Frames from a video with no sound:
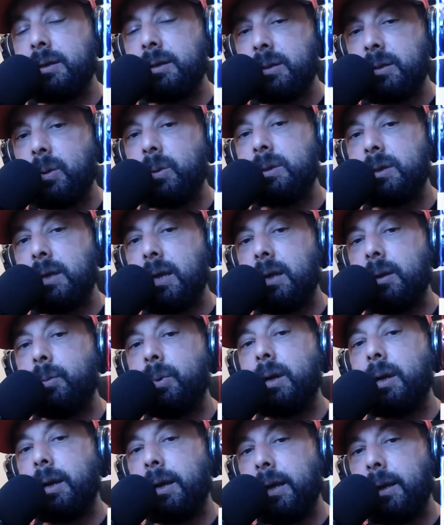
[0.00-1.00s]

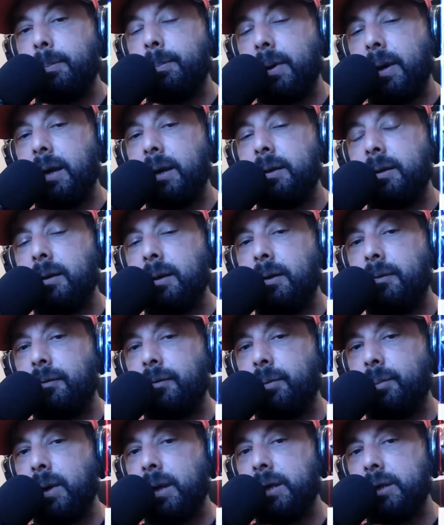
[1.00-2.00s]
associated with clickbait
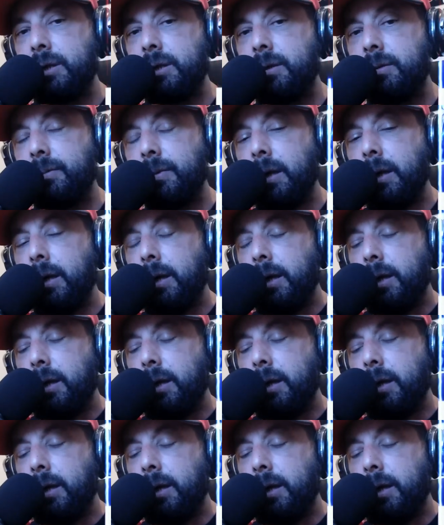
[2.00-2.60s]
information.